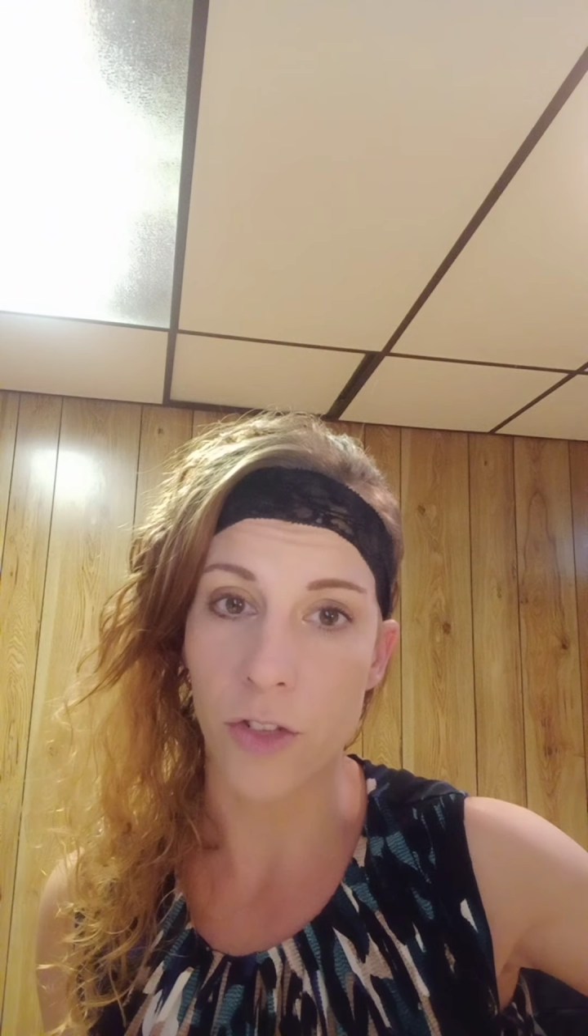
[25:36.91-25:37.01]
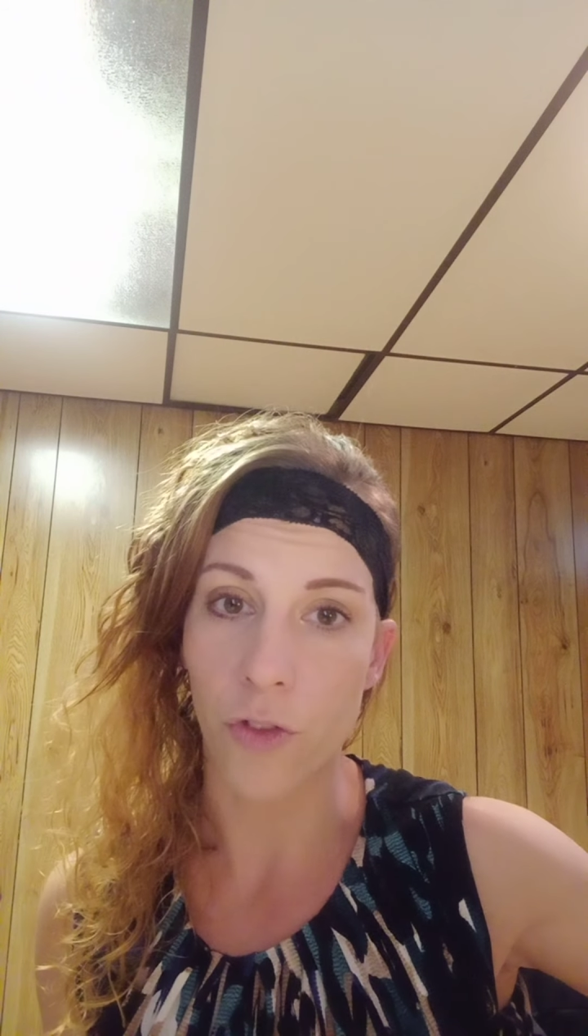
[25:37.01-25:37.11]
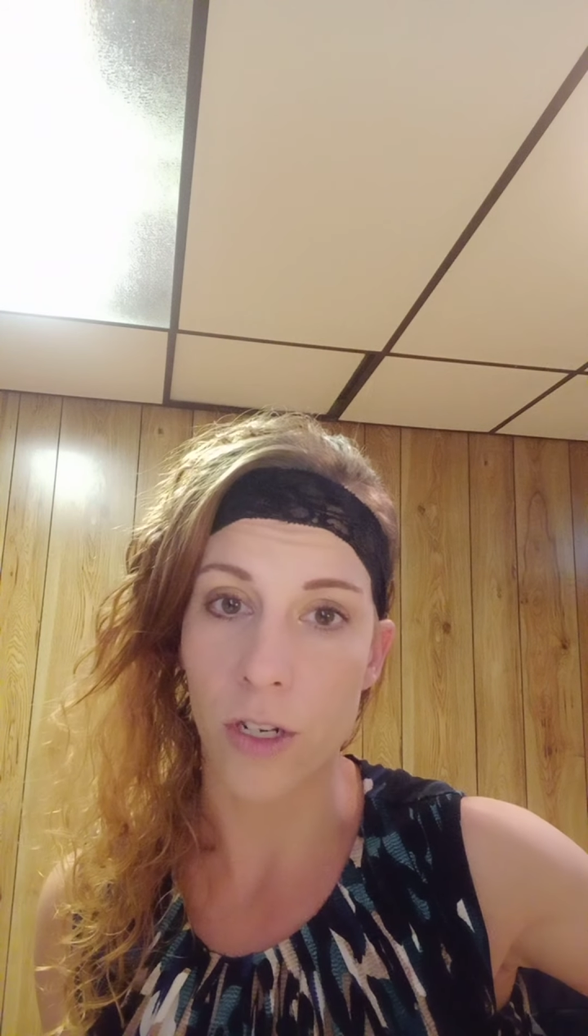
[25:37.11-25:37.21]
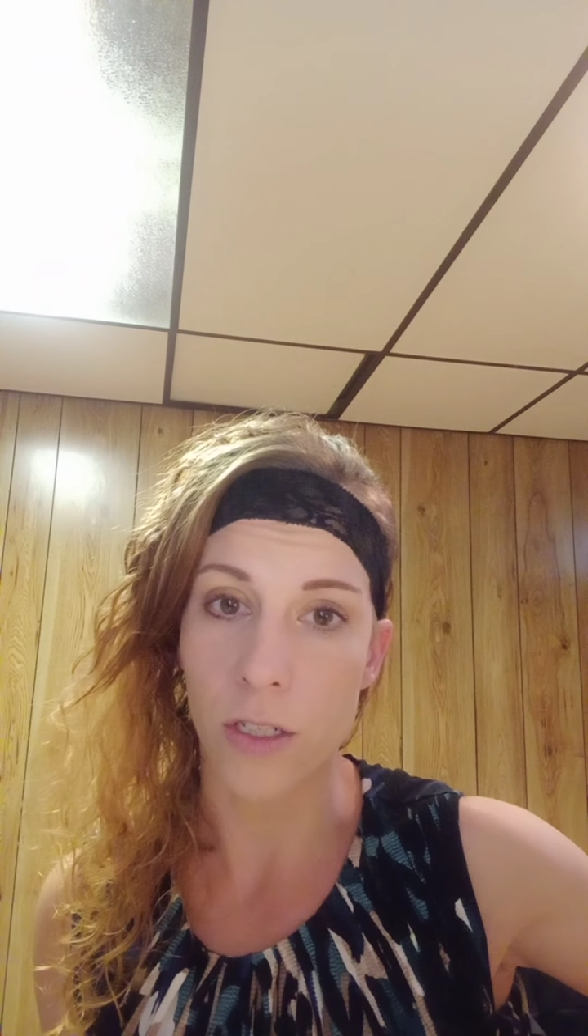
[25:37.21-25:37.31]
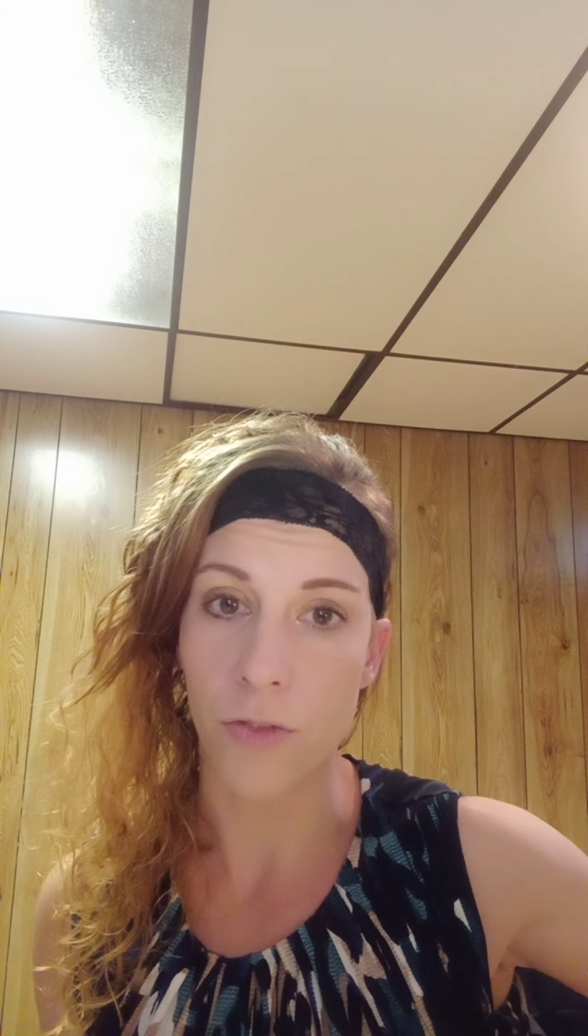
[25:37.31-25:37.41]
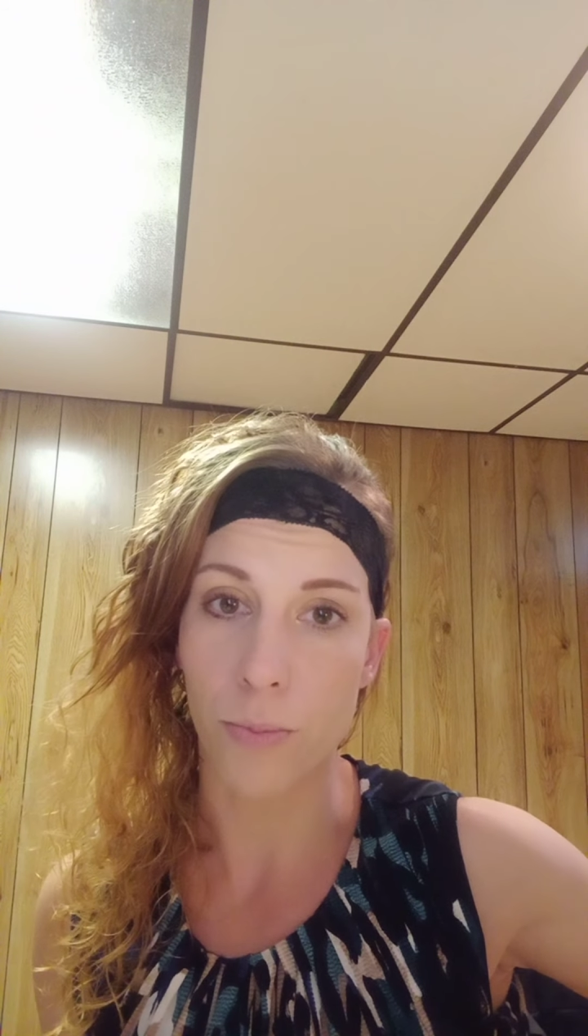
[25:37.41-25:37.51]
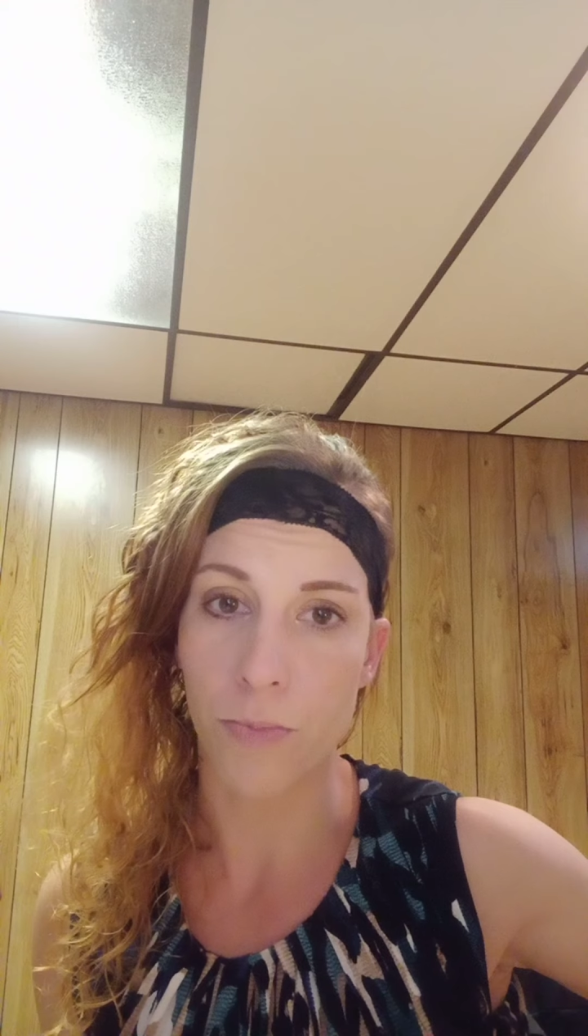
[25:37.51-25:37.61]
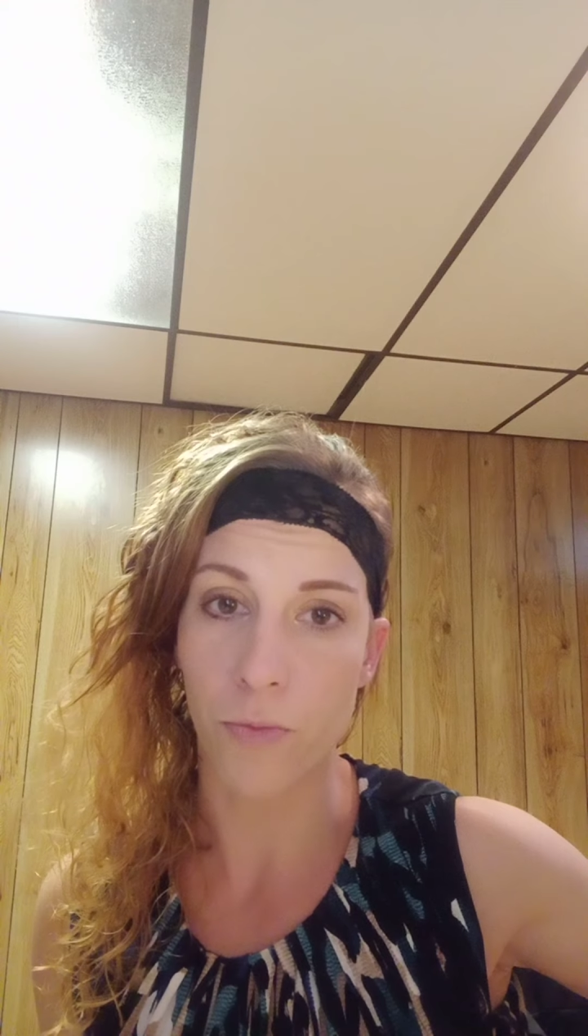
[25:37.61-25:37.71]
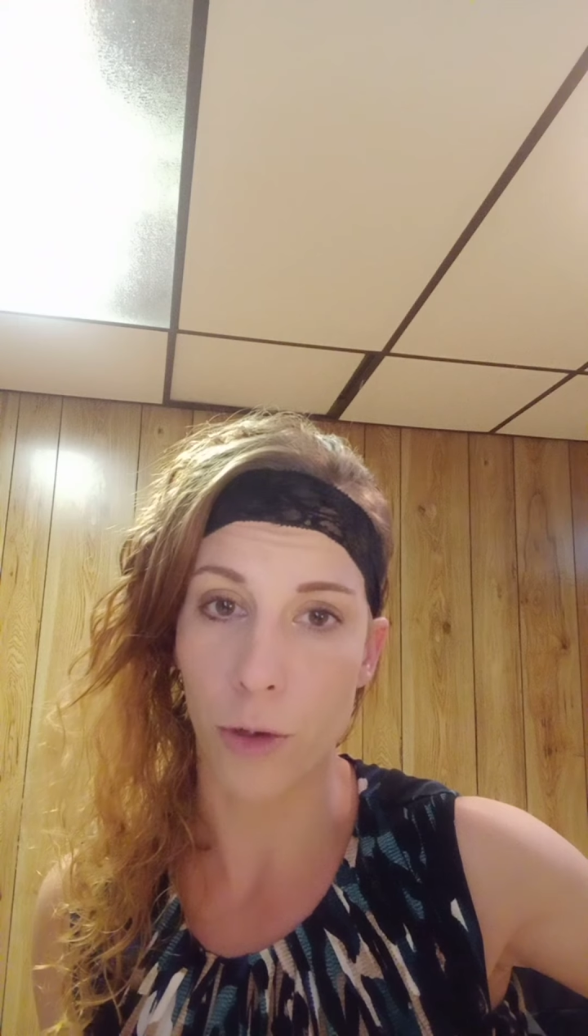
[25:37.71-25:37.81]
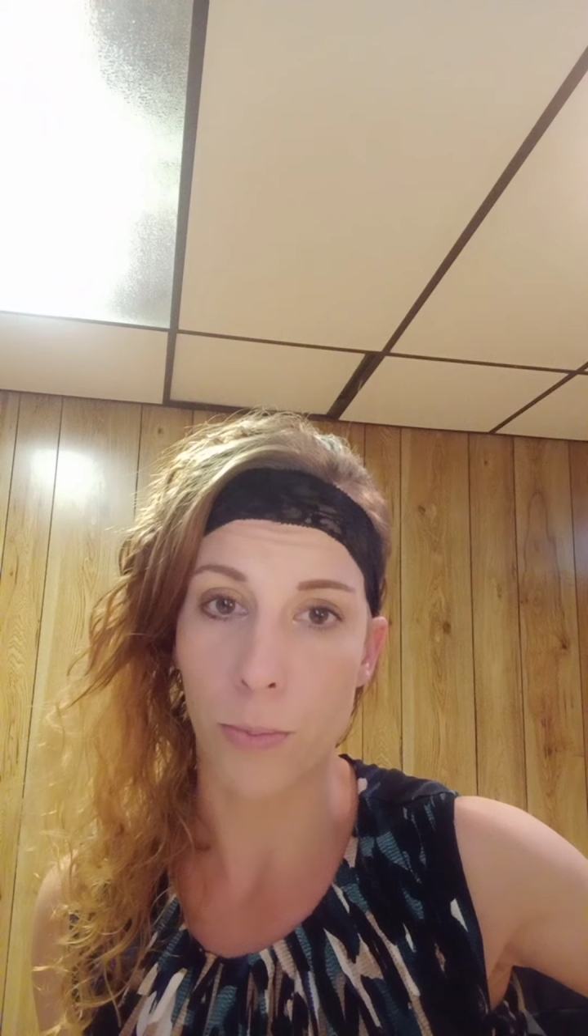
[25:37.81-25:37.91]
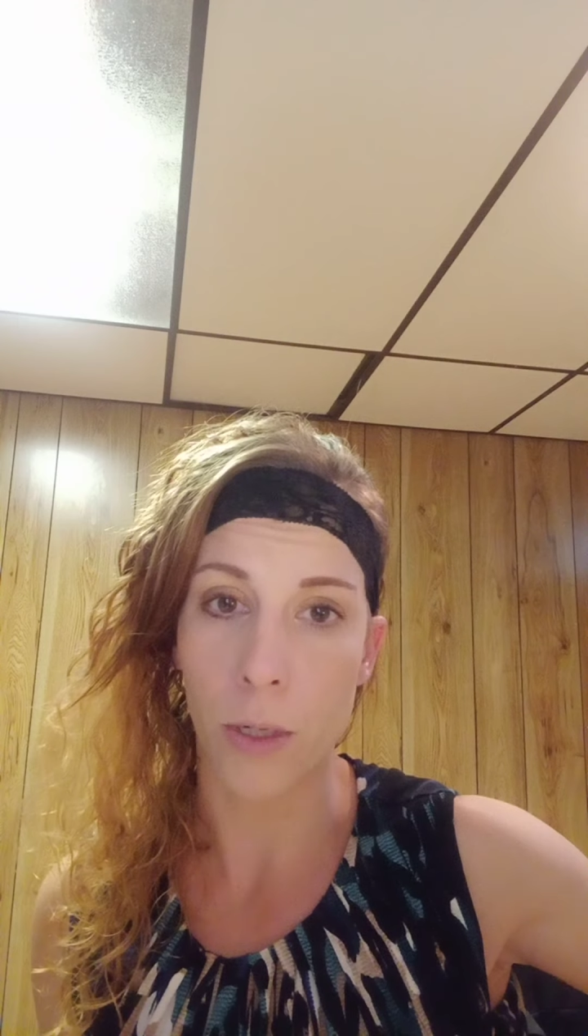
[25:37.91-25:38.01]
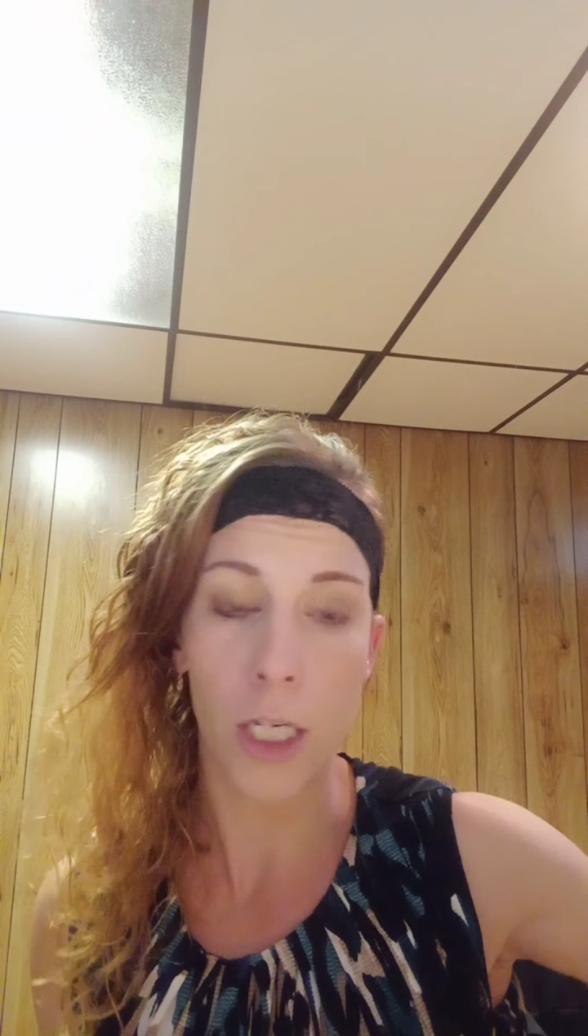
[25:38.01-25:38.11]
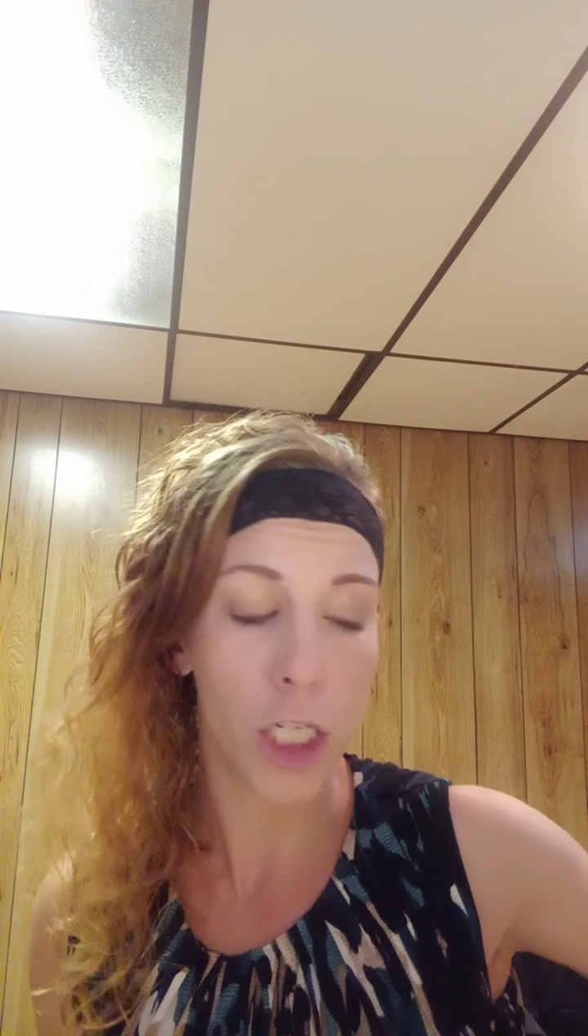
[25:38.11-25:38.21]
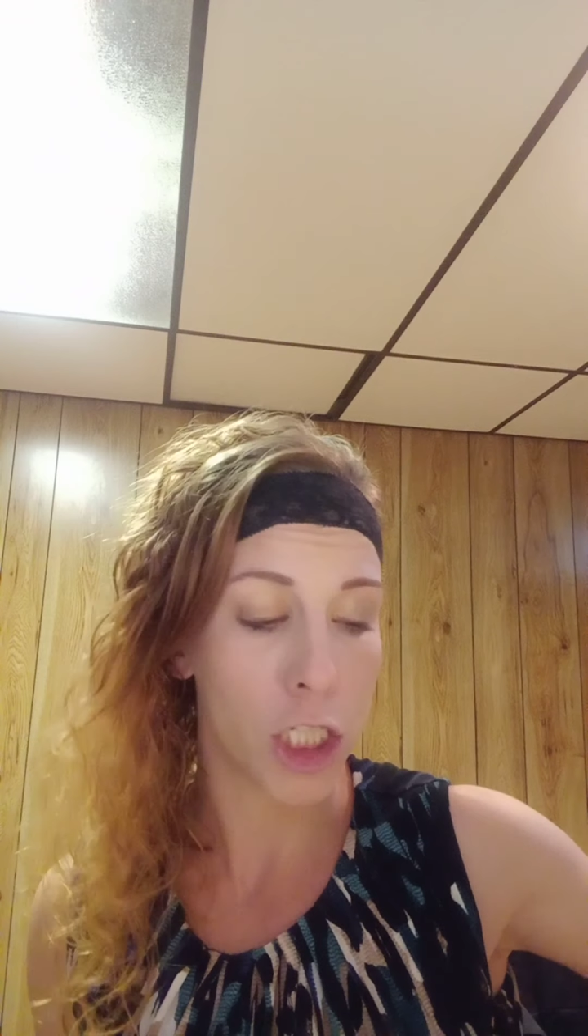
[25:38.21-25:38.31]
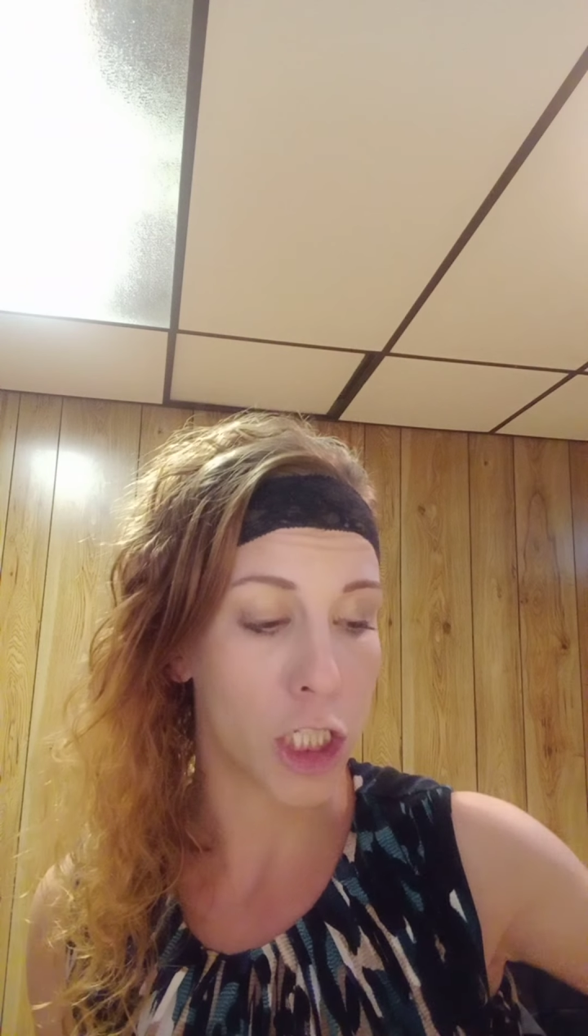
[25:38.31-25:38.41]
definitive footprint,